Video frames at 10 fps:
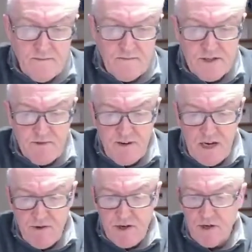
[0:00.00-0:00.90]
the
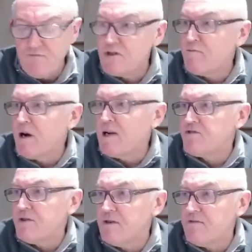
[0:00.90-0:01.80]
severe acute
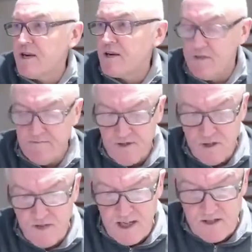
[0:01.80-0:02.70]
respiratory infection in
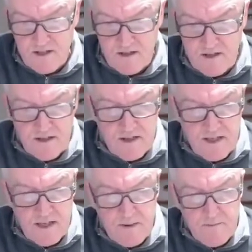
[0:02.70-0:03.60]

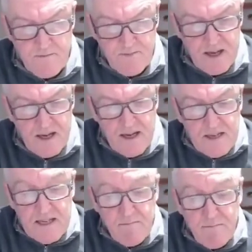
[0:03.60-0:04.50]
2013,
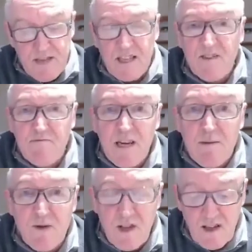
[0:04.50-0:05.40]
10% of
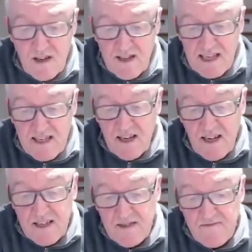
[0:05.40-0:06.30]
people that got that
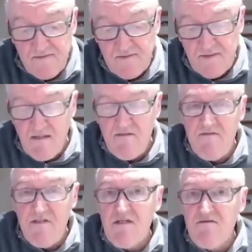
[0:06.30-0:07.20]
died.
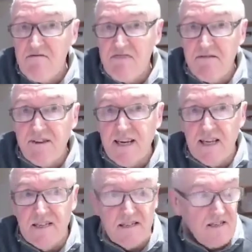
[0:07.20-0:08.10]
Very
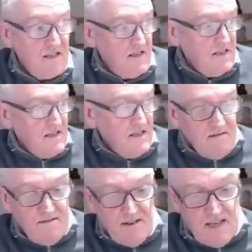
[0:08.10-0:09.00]
virulent
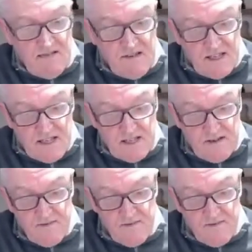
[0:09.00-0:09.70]
virus.